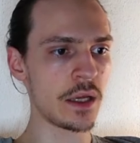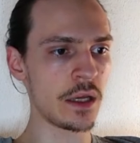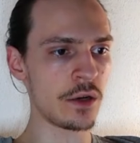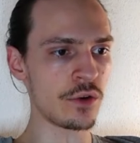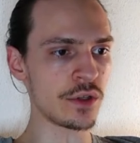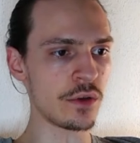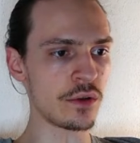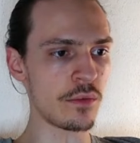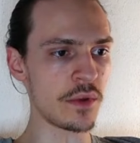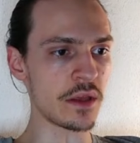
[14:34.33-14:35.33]
here is going
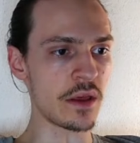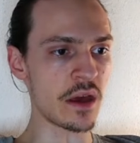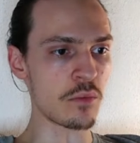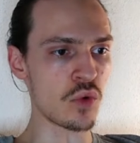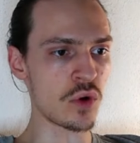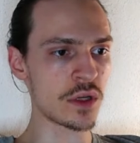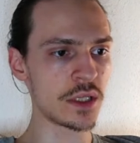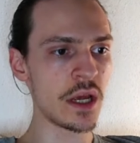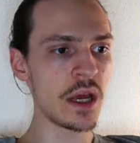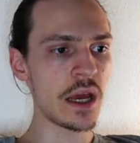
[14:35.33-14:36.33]
to be the
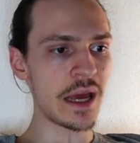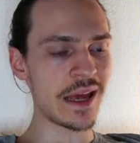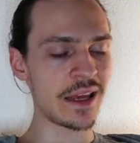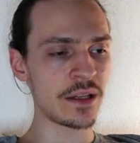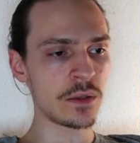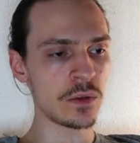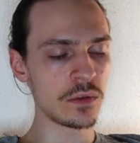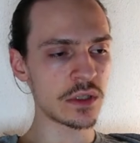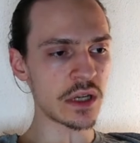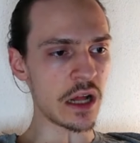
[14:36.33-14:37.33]
boss and
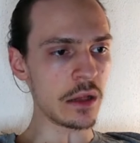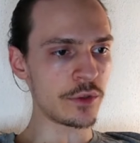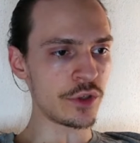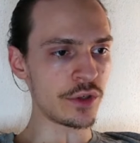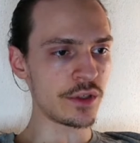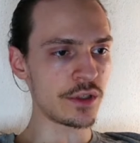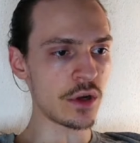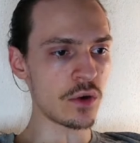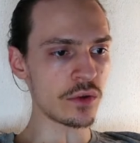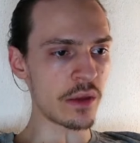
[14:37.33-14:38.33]
2 sculptures.
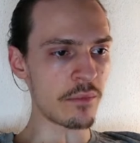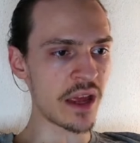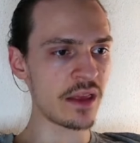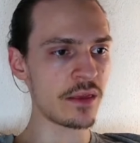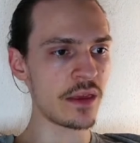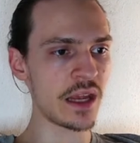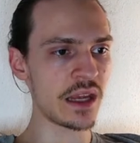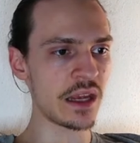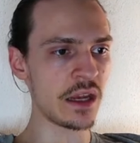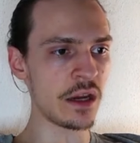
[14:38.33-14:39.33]
So the main thing
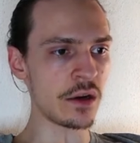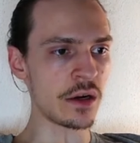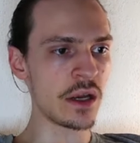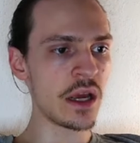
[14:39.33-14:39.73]
here